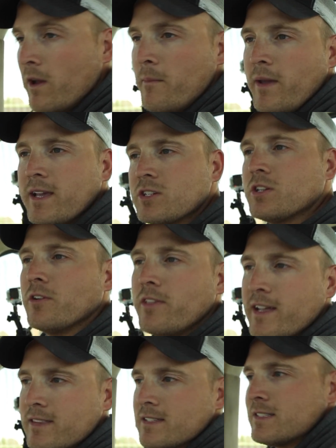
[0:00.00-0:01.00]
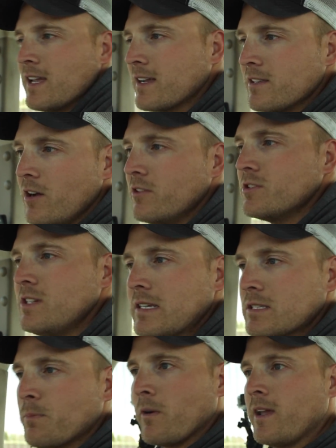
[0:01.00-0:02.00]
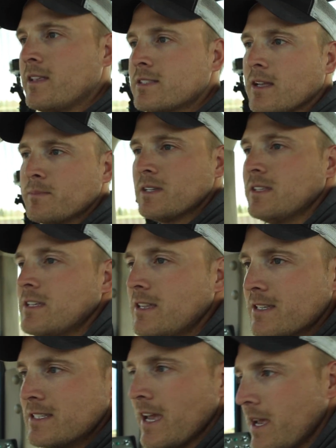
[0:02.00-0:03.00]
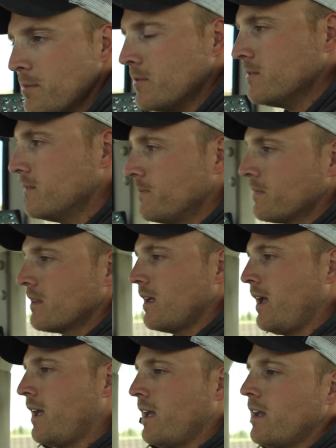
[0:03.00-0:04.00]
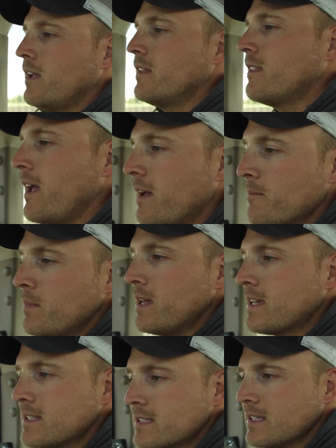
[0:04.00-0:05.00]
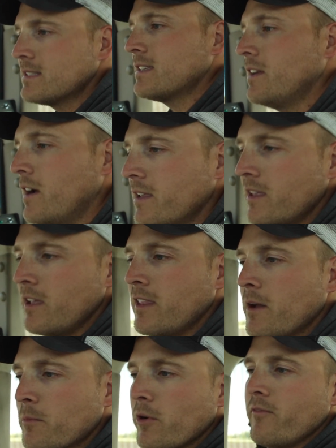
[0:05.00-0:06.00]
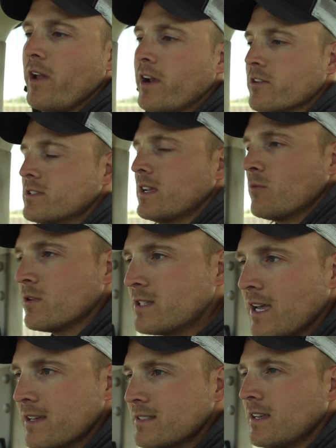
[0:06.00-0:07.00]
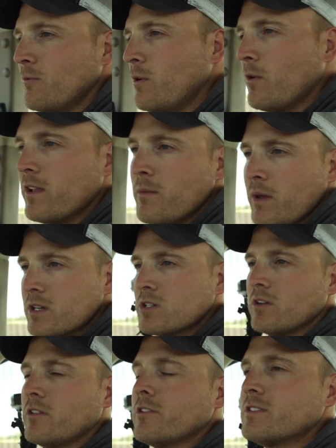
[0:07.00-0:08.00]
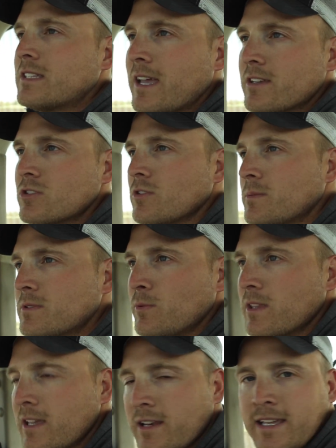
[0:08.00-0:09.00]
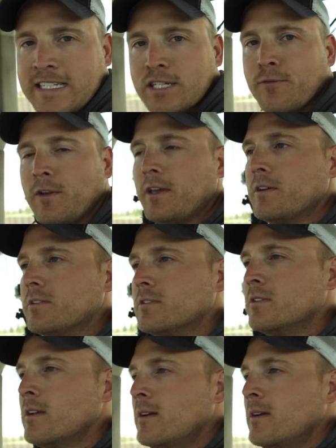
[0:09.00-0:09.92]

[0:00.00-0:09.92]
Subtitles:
want to make sure that this technology is bringing something to the table and to be consistent on the number of acres that we're testing. We want to make sure there's test strips within each field